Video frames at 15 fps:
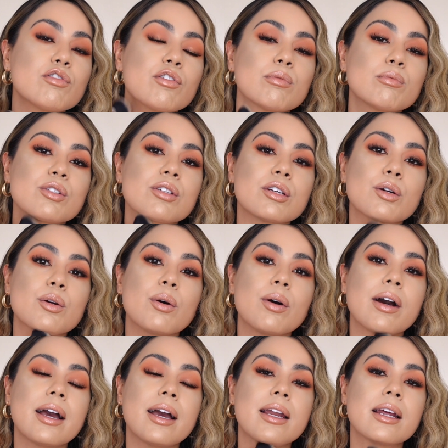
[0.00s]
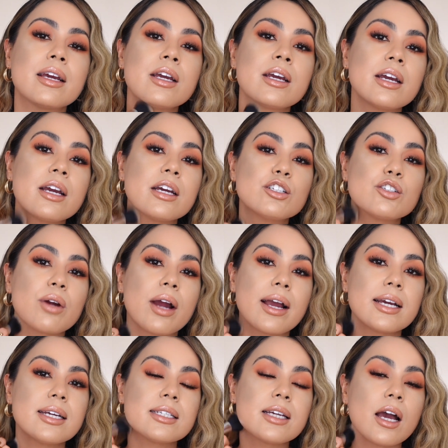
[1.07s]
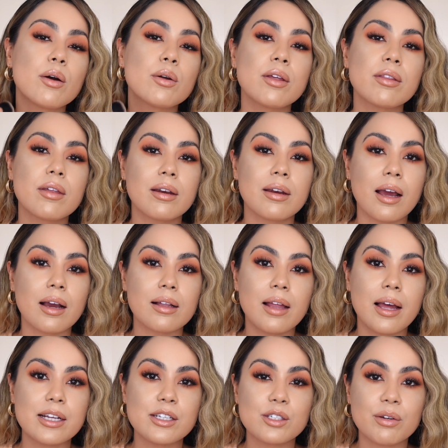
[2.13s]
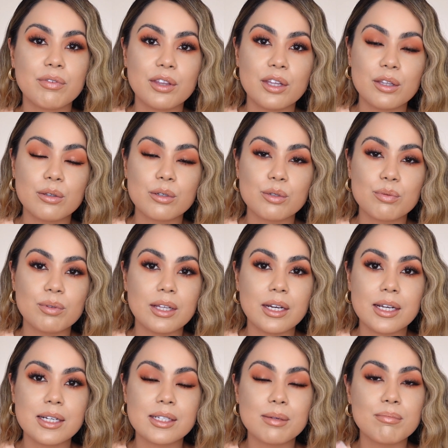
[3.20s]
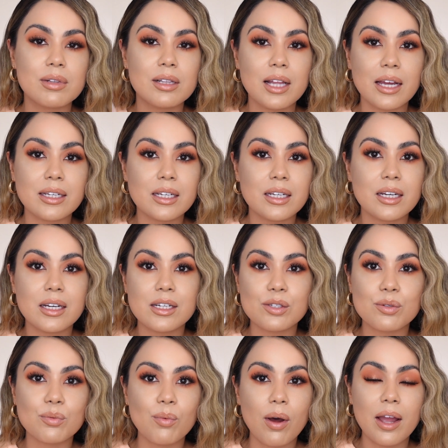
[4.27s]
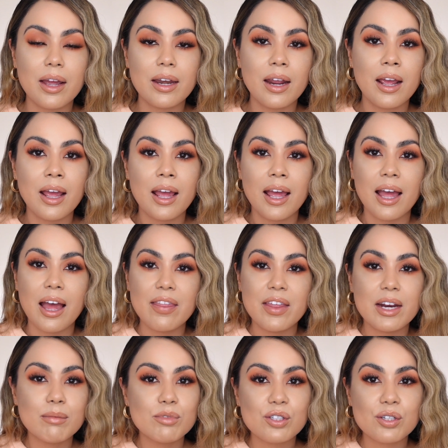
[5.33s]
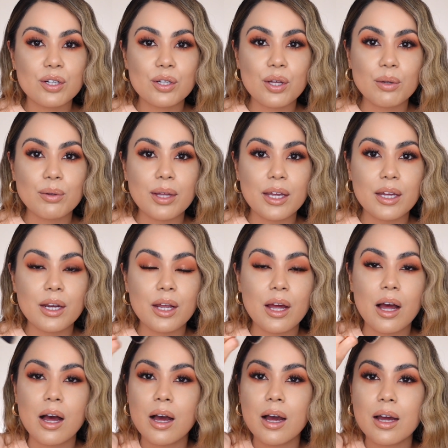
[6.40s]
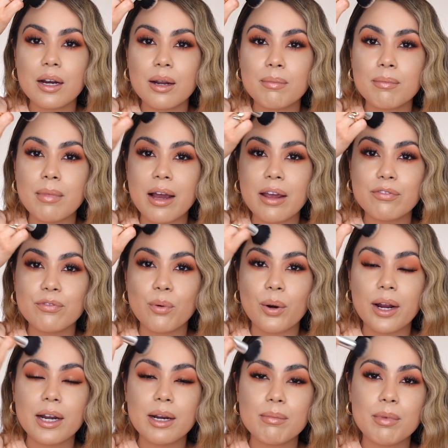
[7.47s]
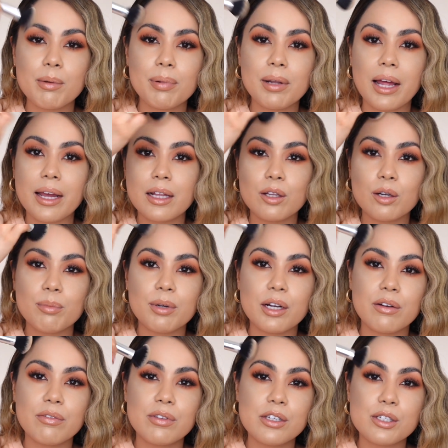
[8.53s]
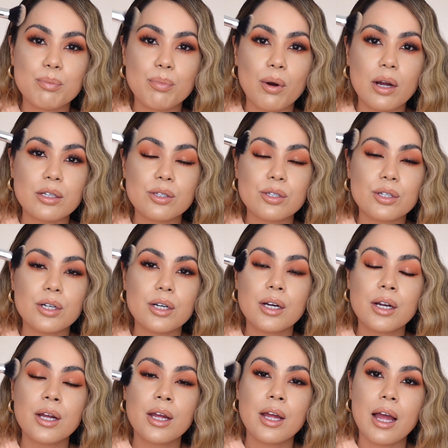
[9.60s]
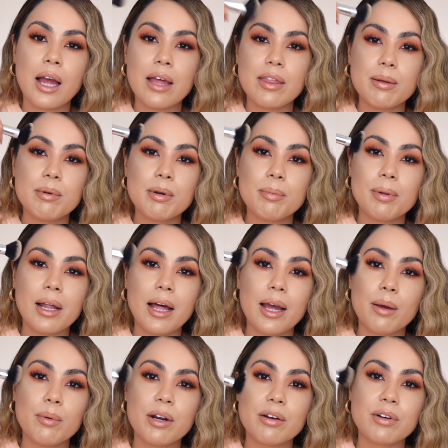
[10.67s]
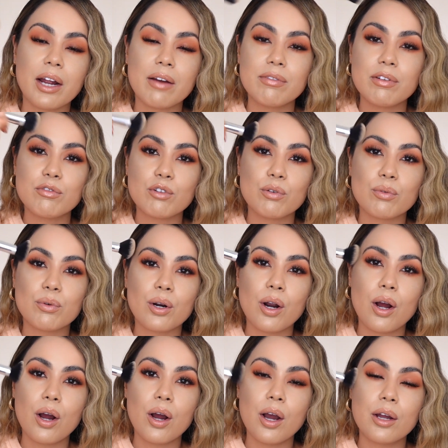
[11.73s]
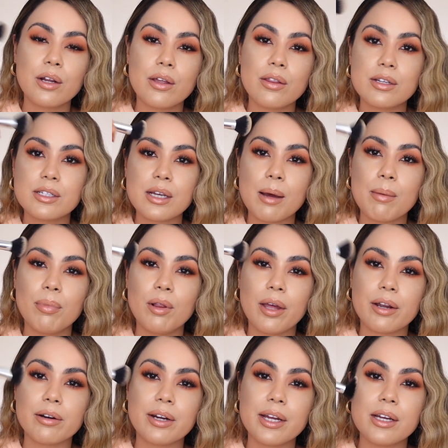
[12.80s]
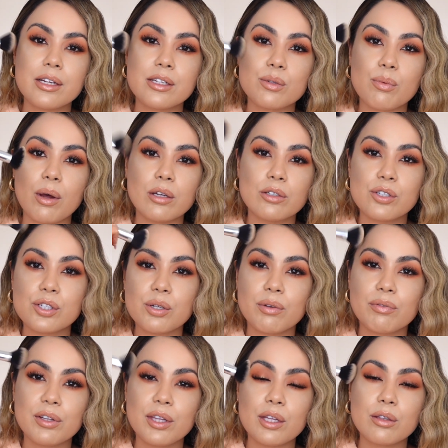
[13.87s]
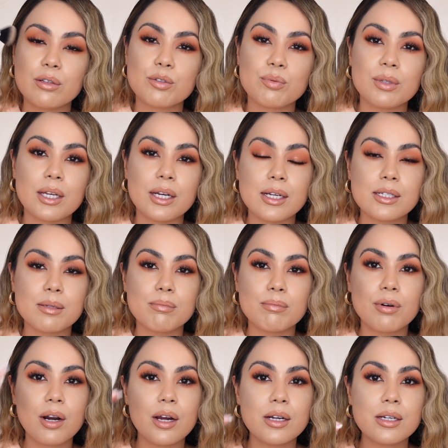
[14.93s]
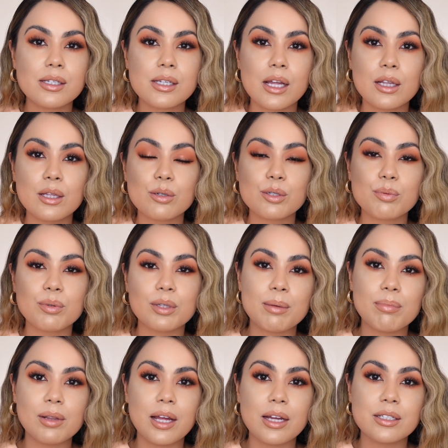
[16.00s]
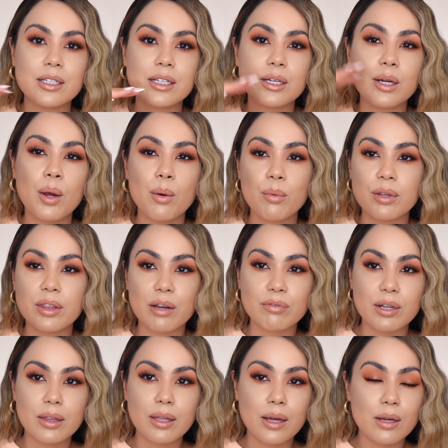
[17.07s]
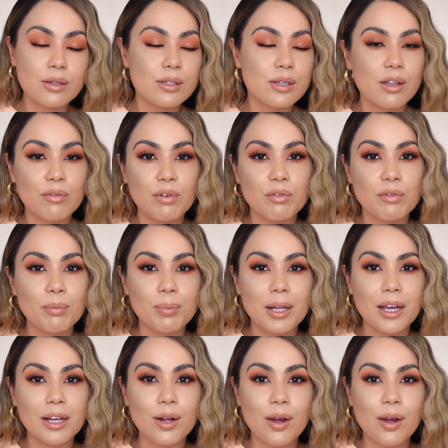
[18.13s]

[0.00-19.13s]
over, I'm just gonna go ahead and drag it down the neckline so everything looks really nice and blended and is one. And then I'm just gonna go in on my forehead. I'm gonna apply a little bit of this bronzer. And then I'm gonna apply whatever I have left over on the temple area as well, just so everything looks really nice and bronze and looks really blended with everything else that we've applied